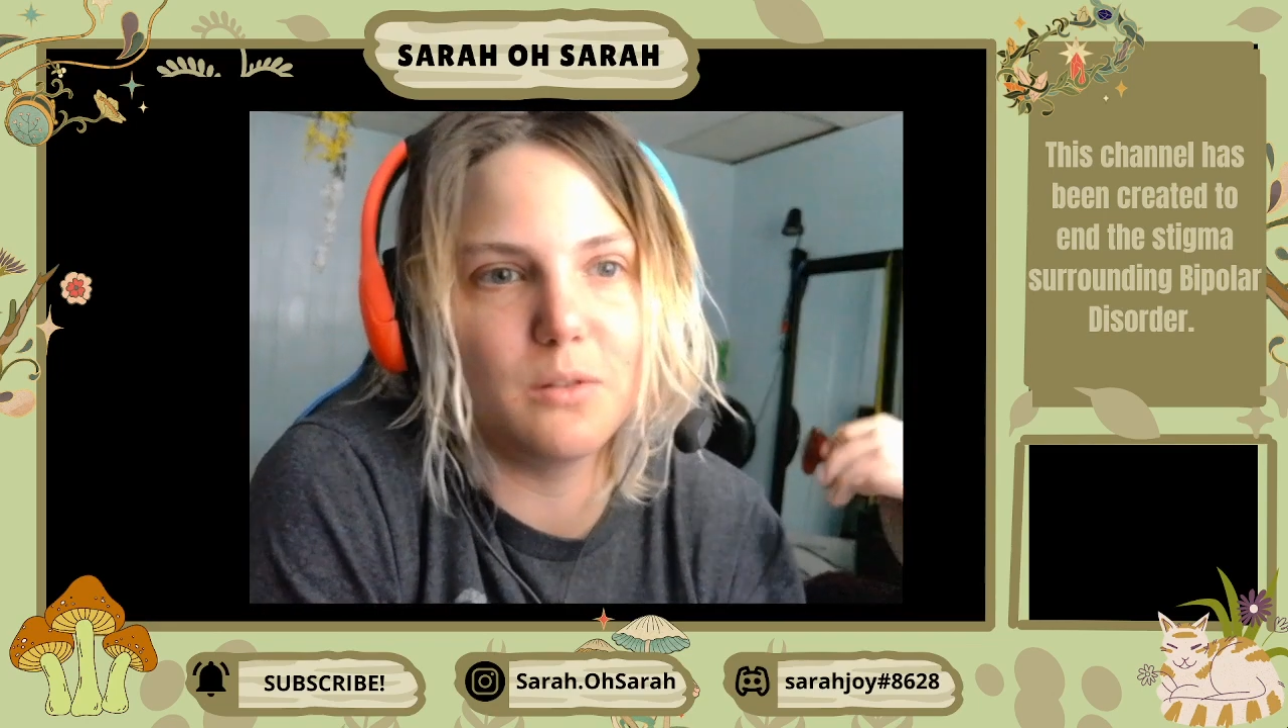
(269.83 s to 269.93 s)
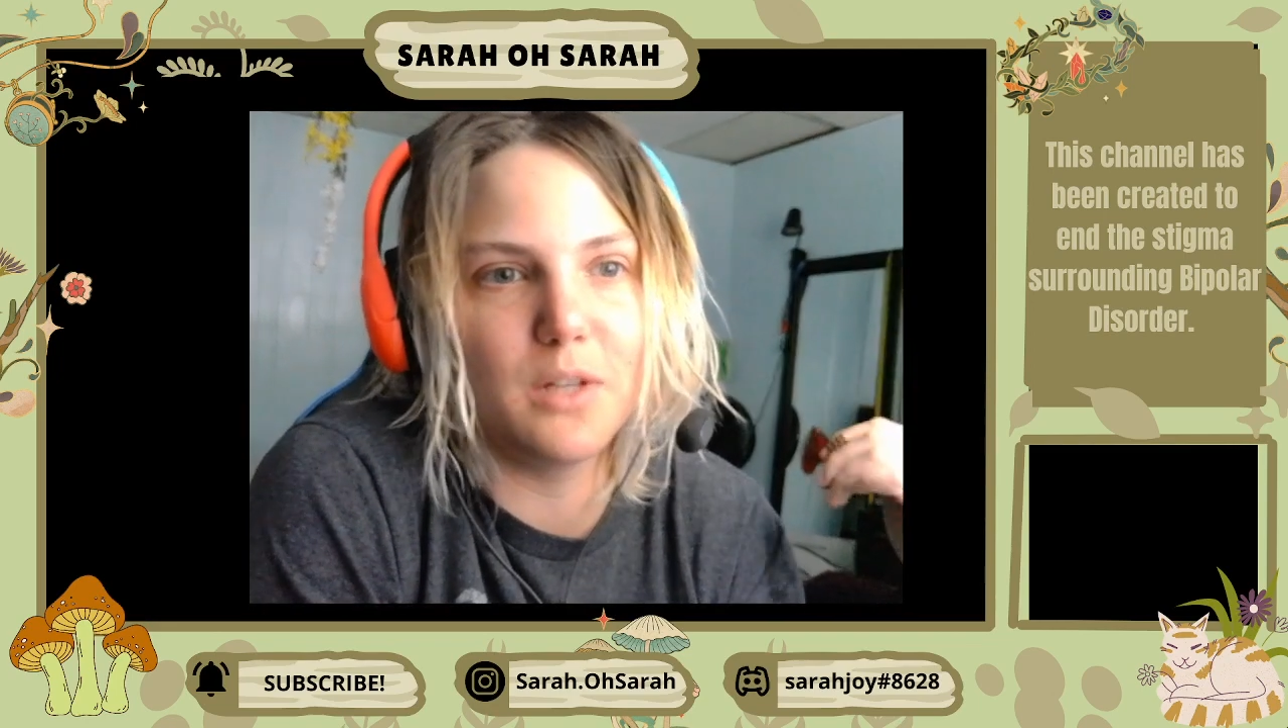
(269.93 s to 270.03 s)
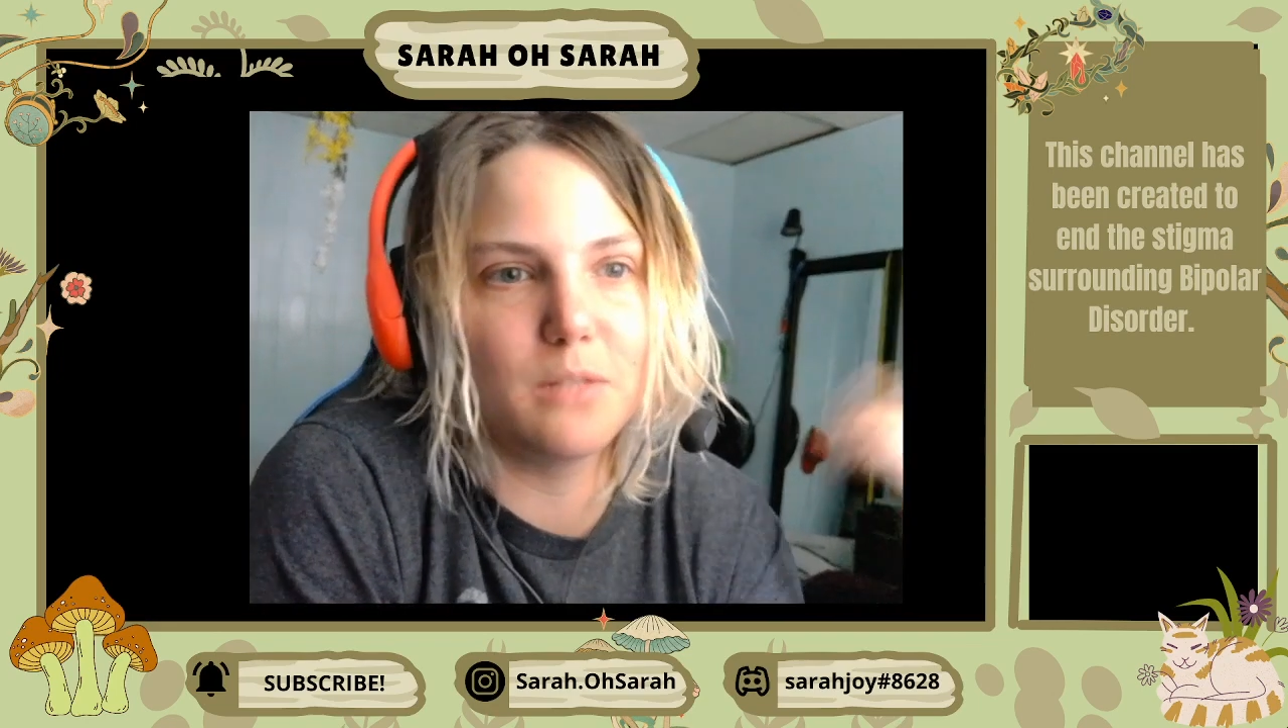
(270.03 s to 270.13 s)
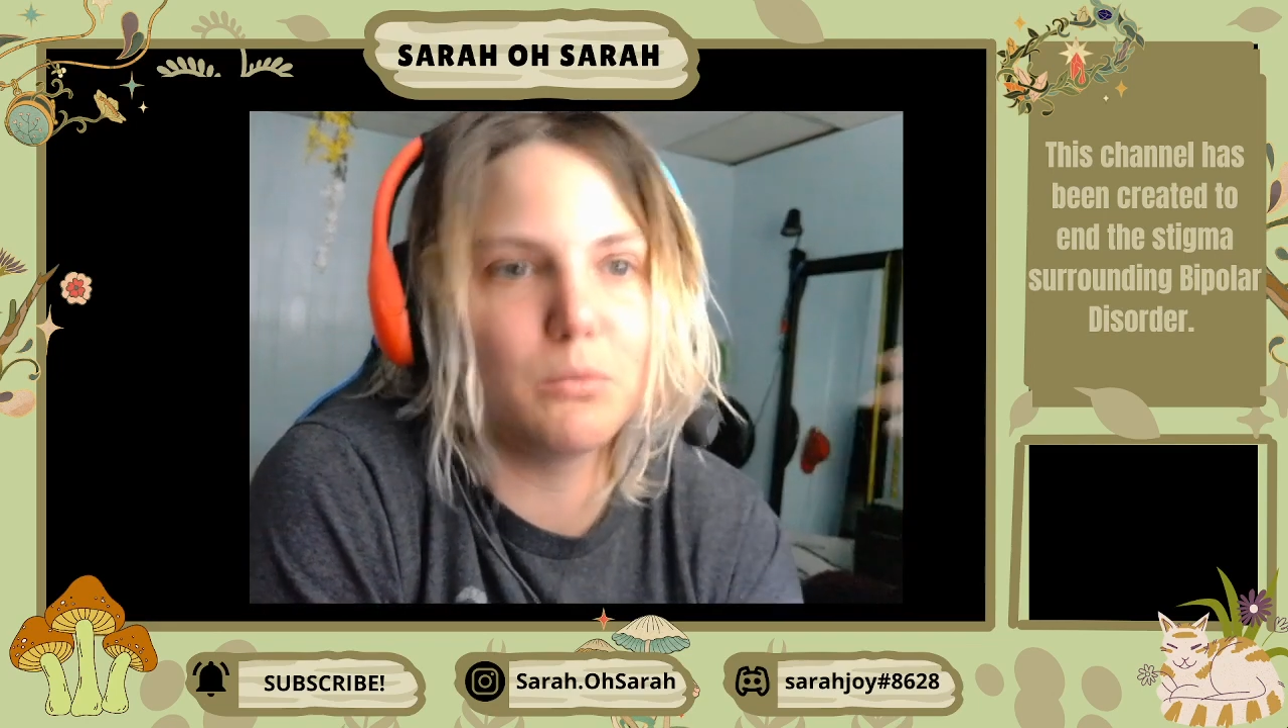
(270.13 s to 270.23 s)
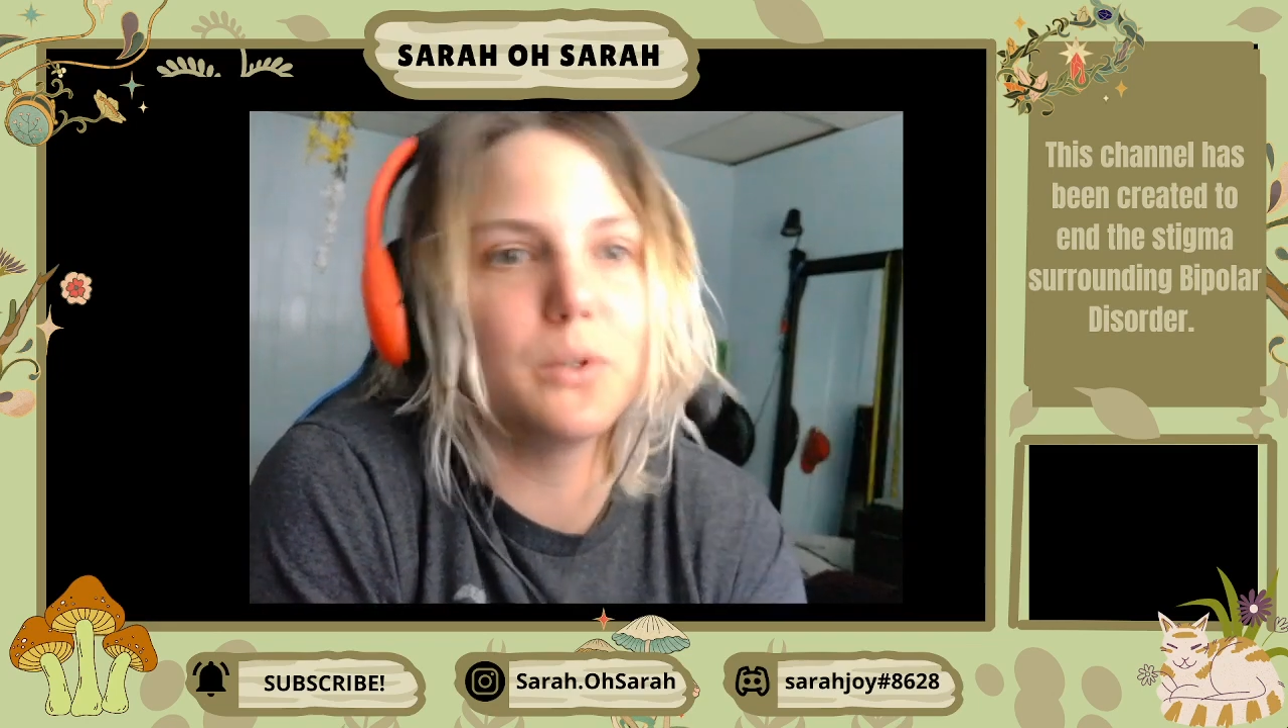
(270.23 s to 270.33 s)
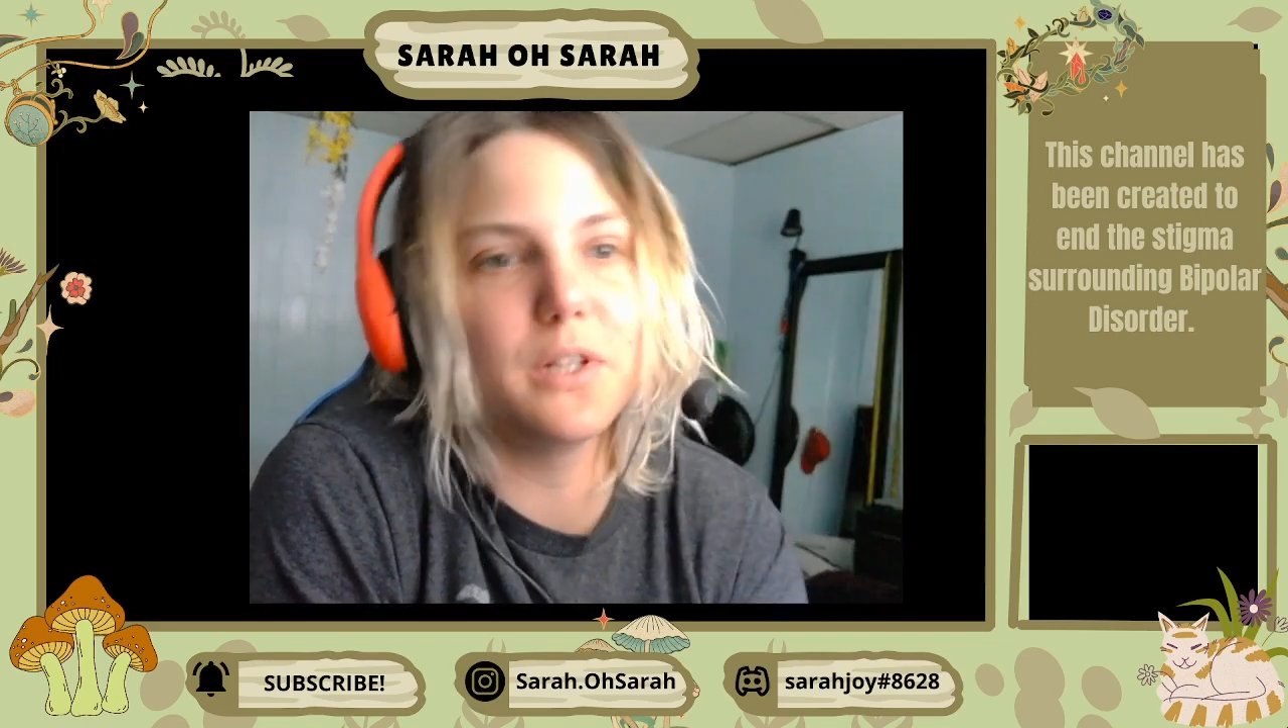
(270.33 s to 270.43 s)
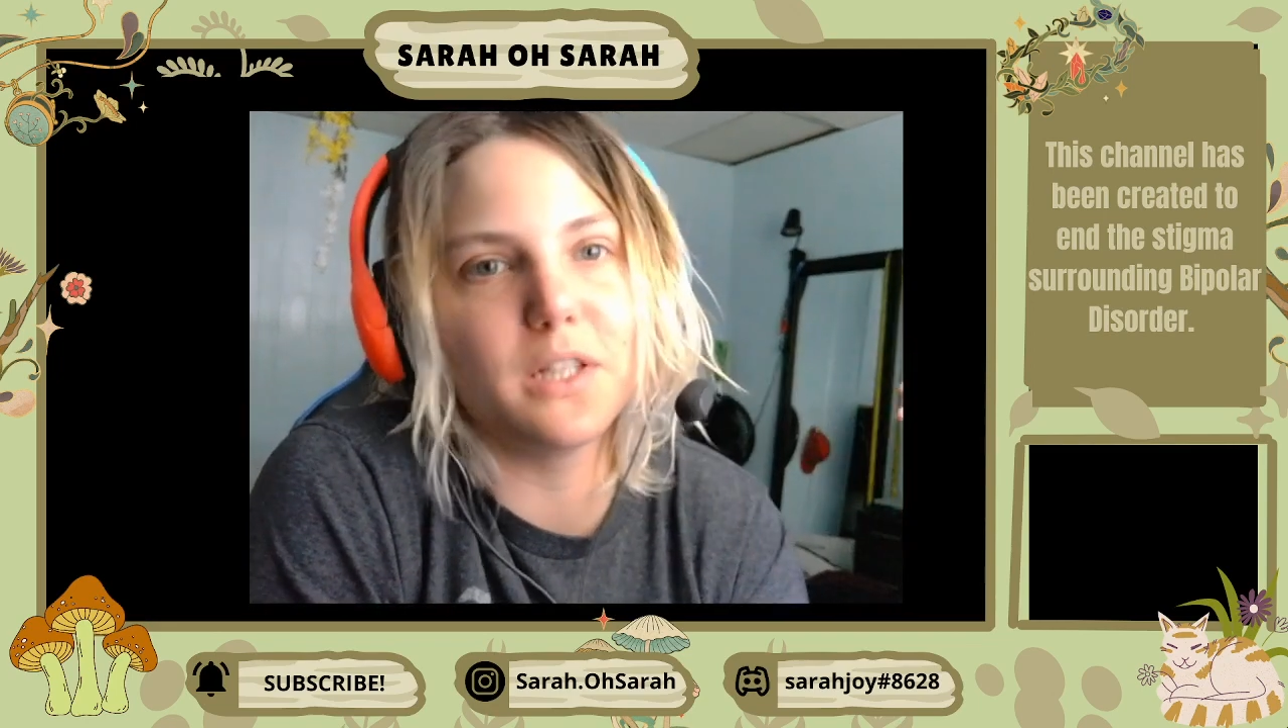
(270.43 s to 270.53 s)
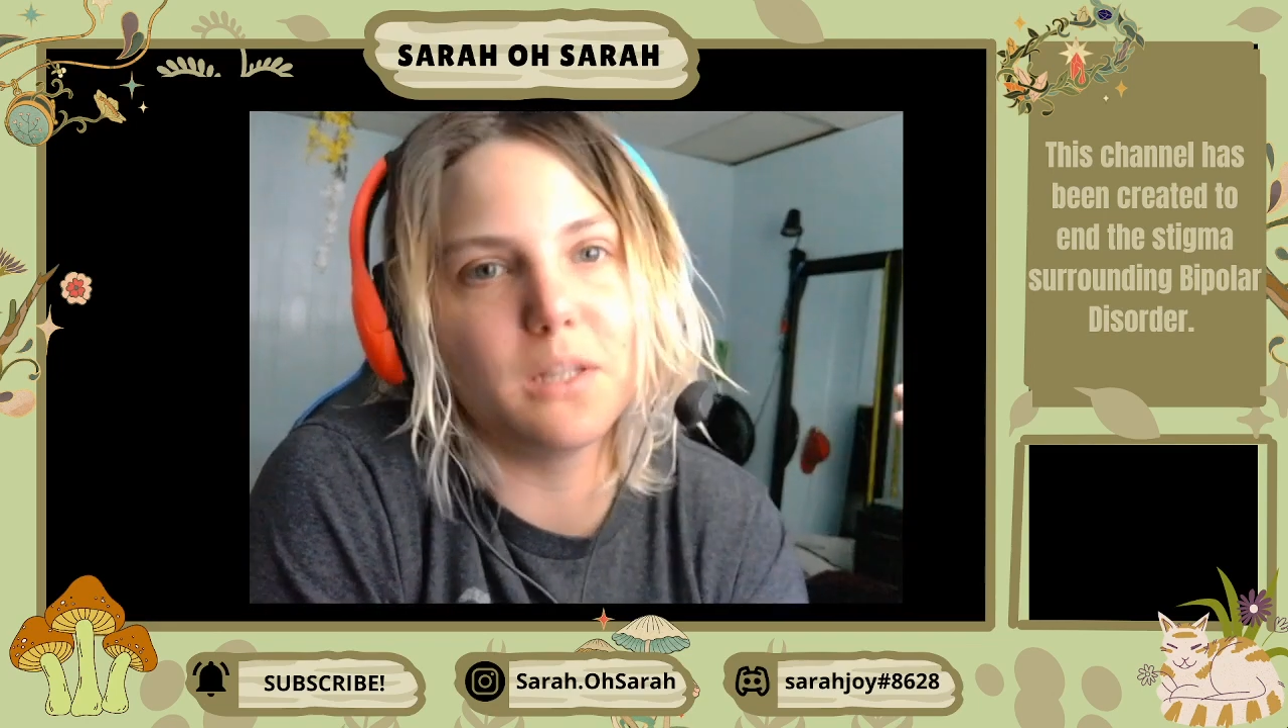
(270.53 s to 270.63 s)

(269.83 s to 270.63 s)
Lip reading: exploding on